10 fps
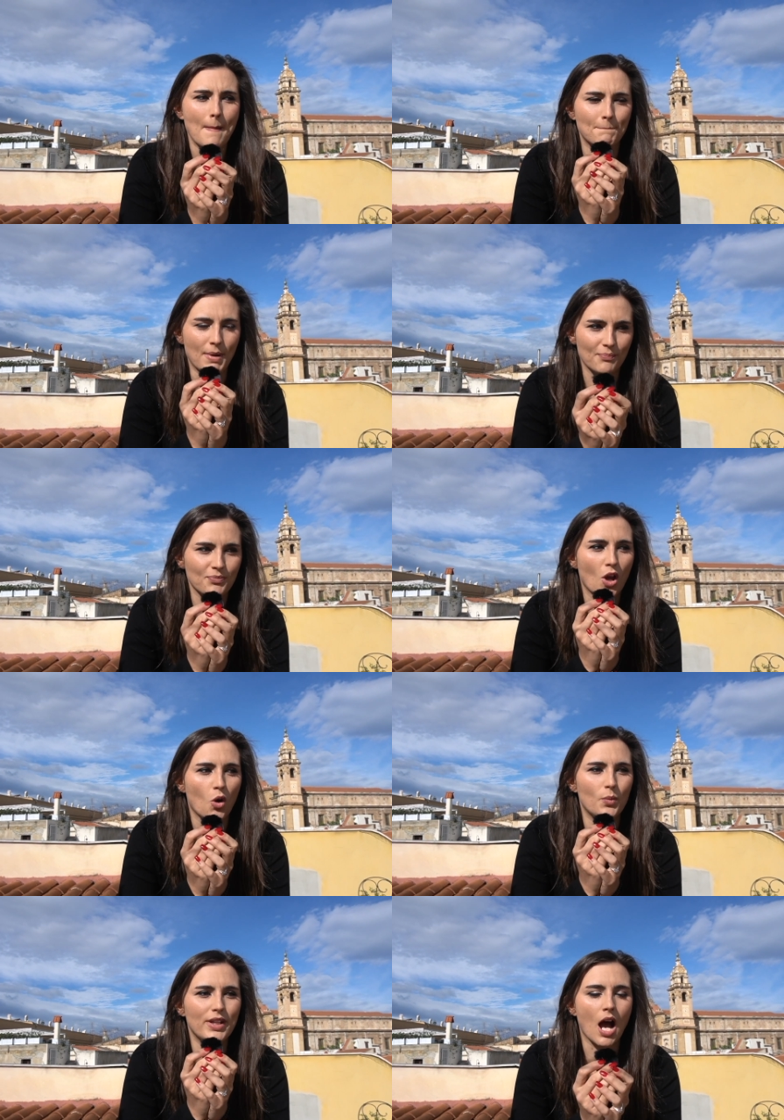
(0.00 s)
But
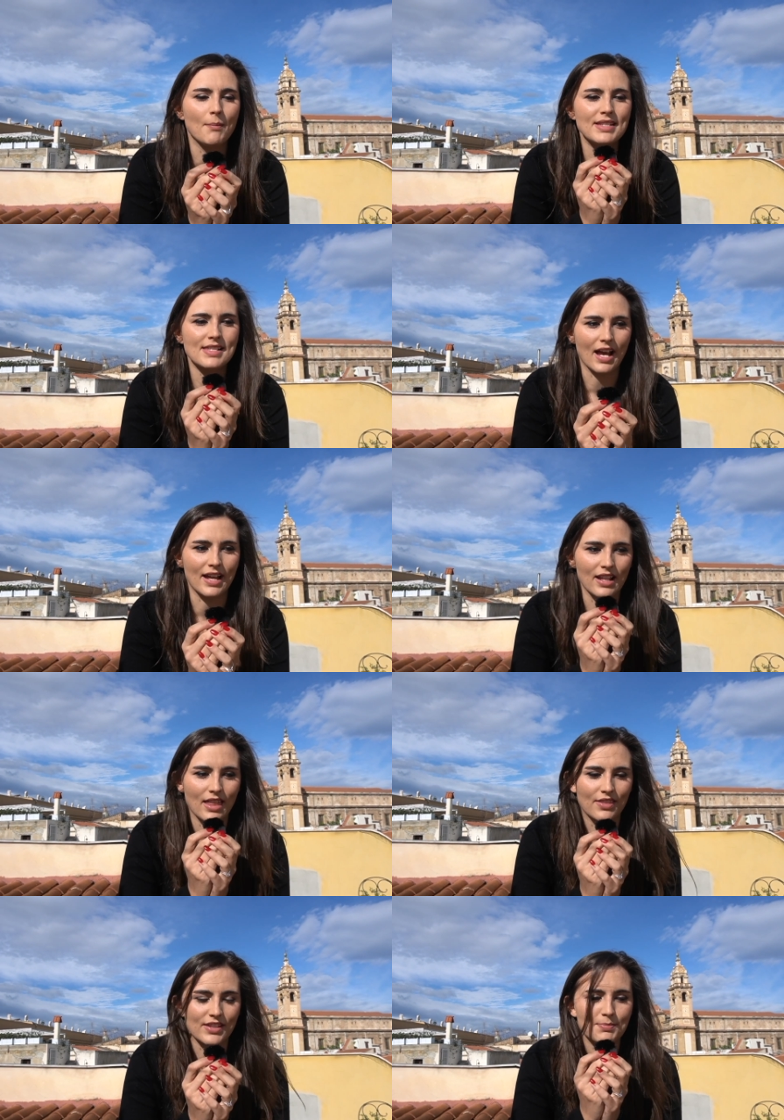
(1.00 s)
we come inside
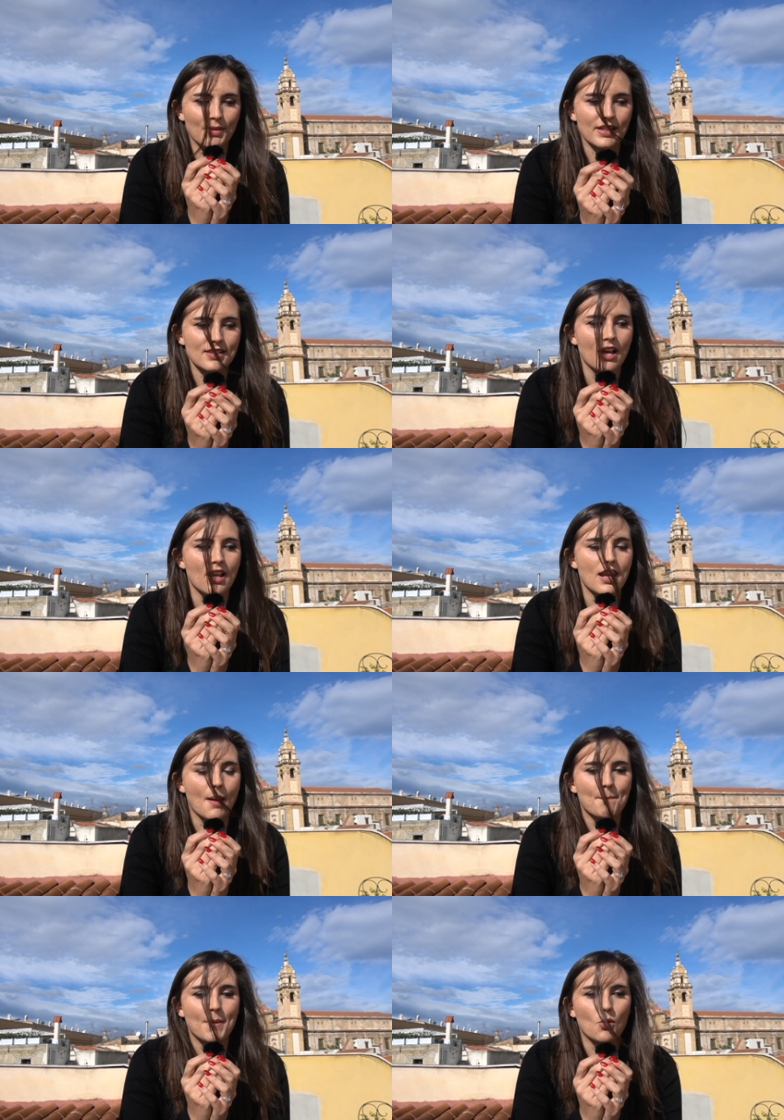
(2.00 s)
this place.
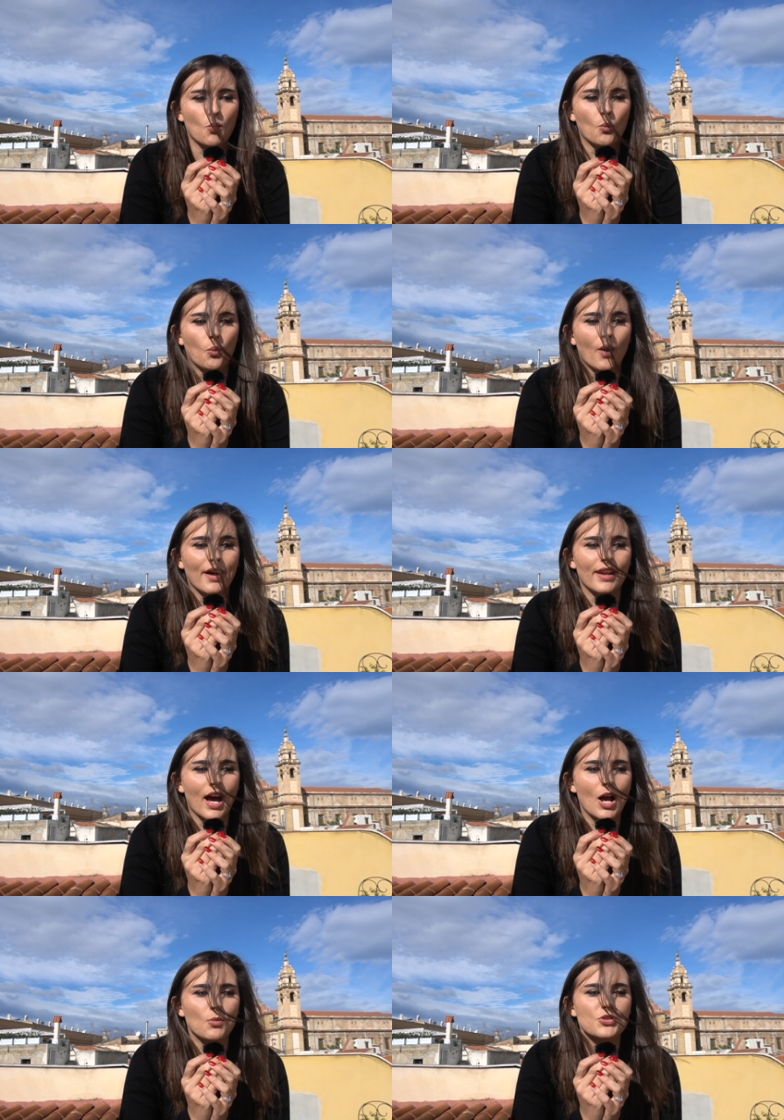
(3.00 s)
Number one,
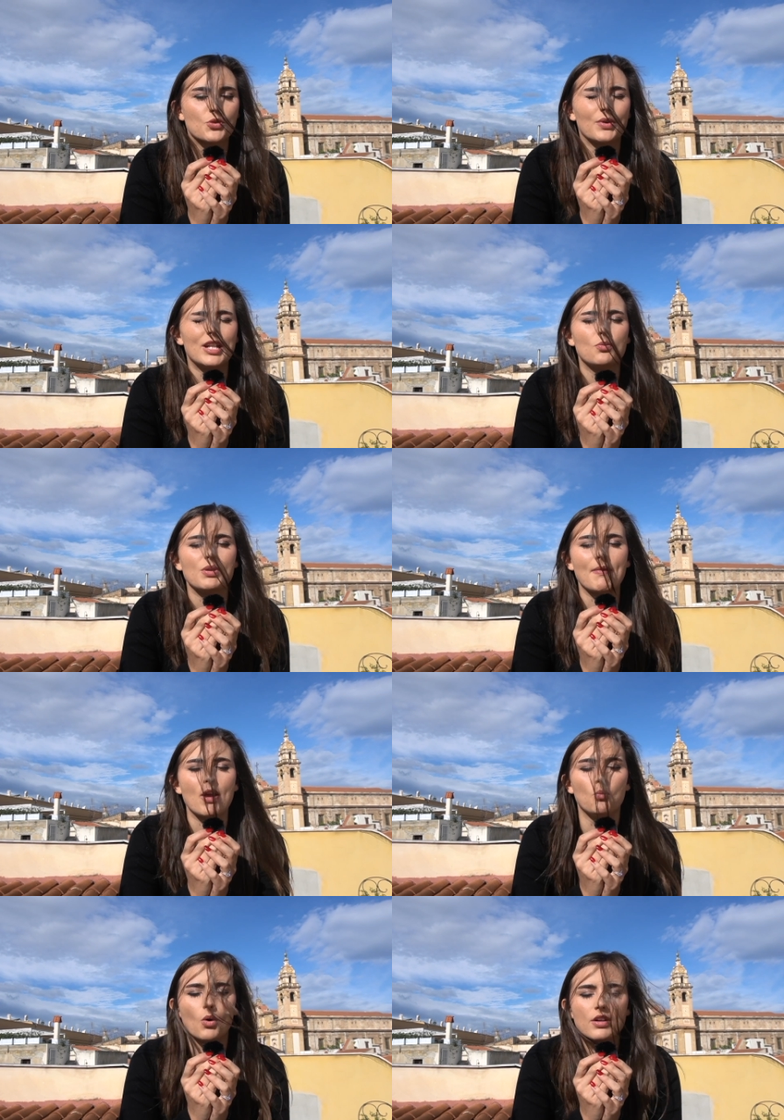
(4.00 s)
I was greeted with
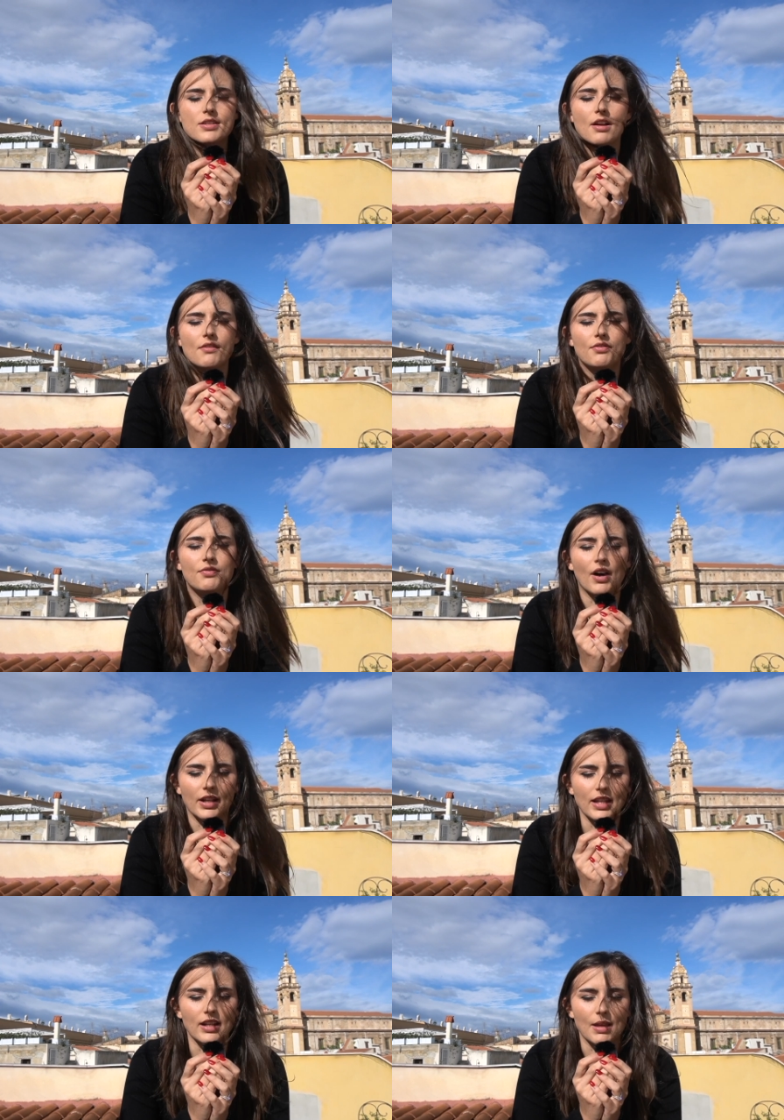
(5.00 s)
my worst
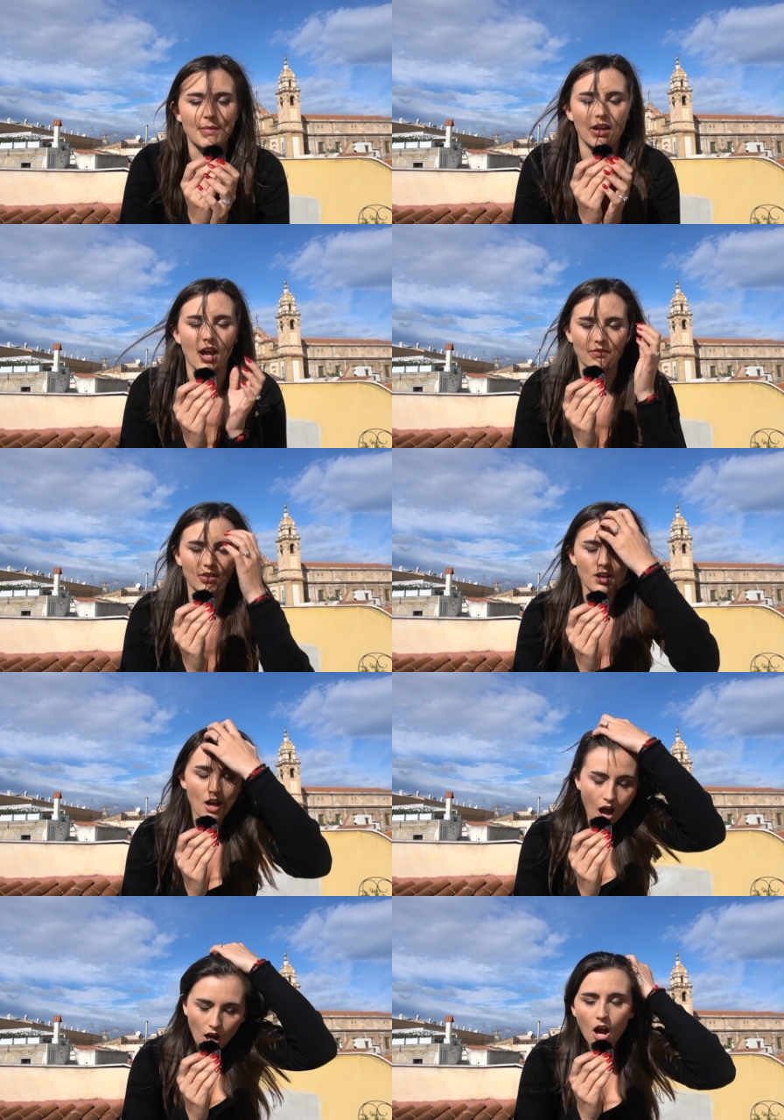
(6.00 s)
fucking nightmare ever.
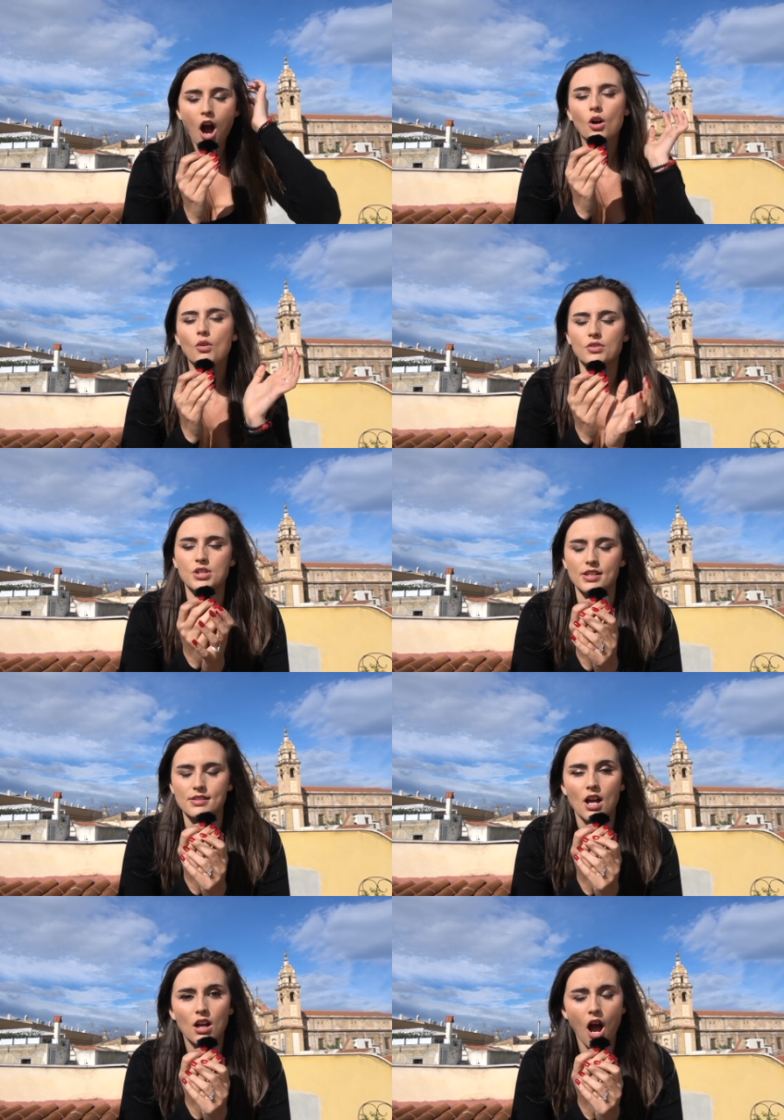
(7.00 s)

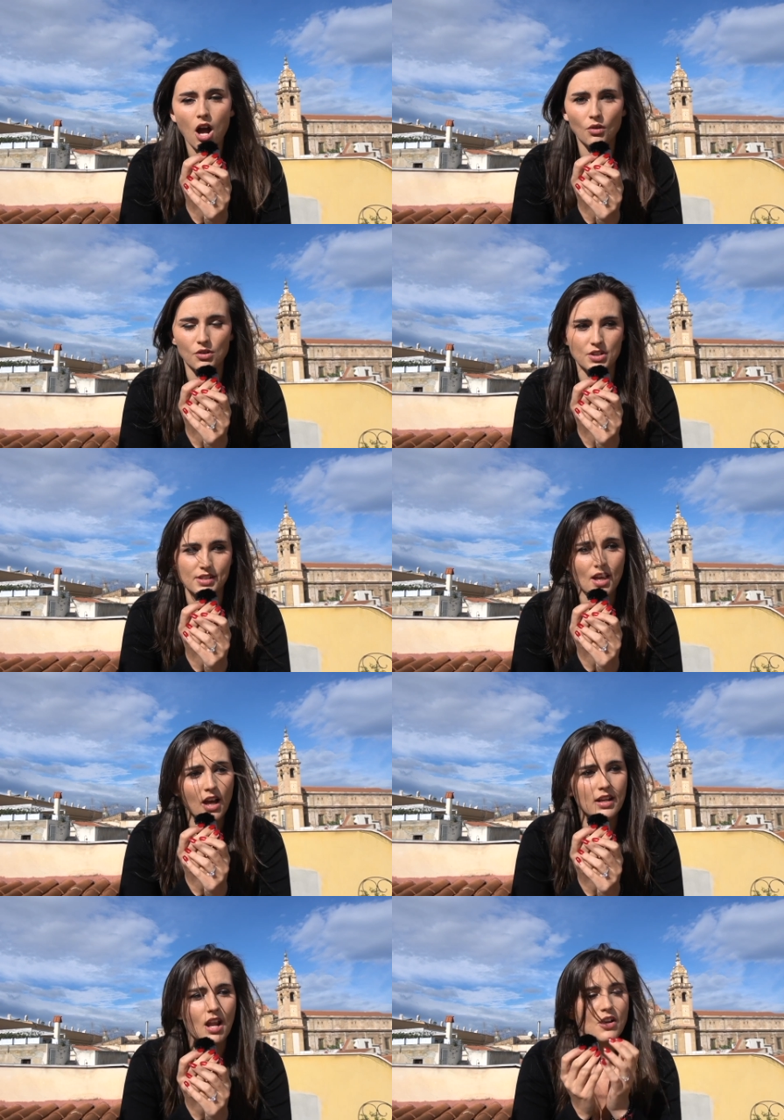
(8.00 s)
Cockroaches. Cockroaches.
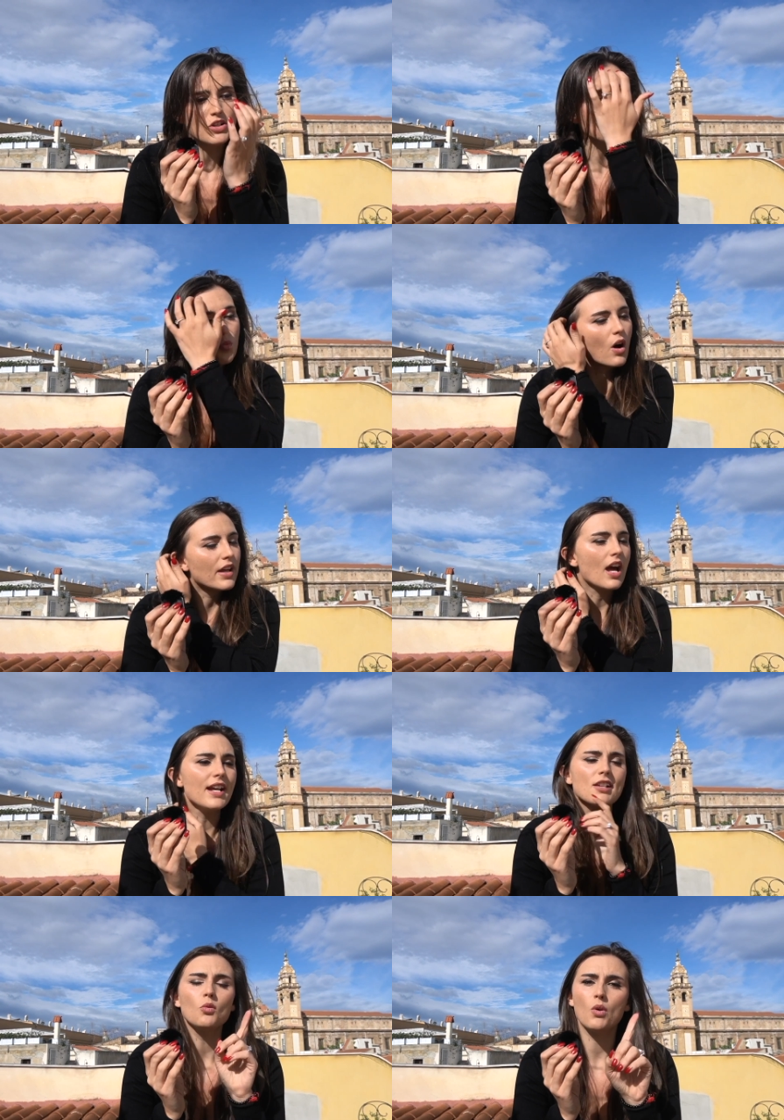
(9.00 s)
Not just one.
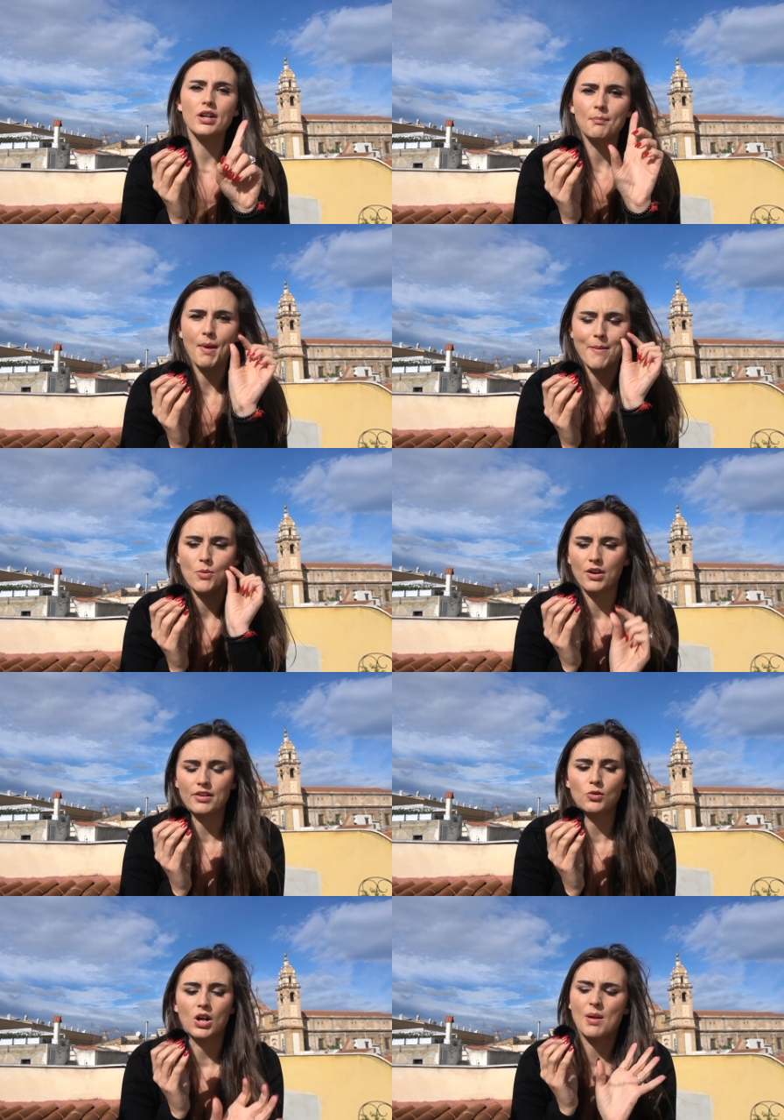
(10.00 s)
I saw one baby on
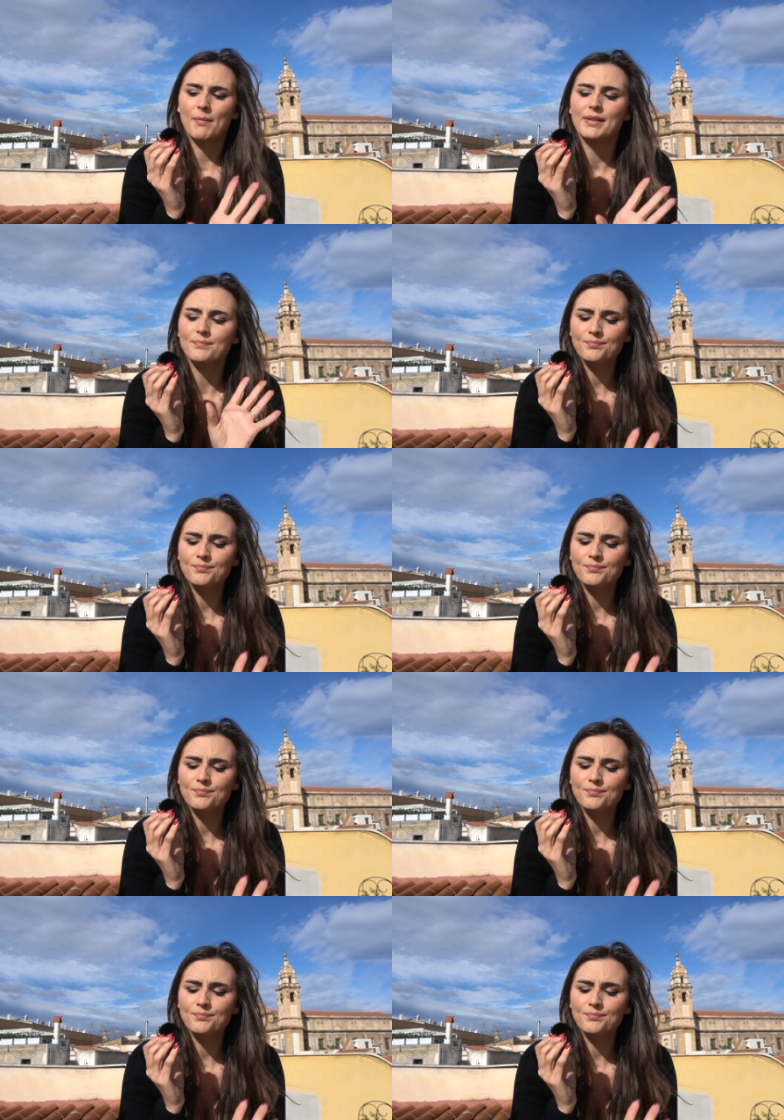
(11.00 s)
the floor and I'm like,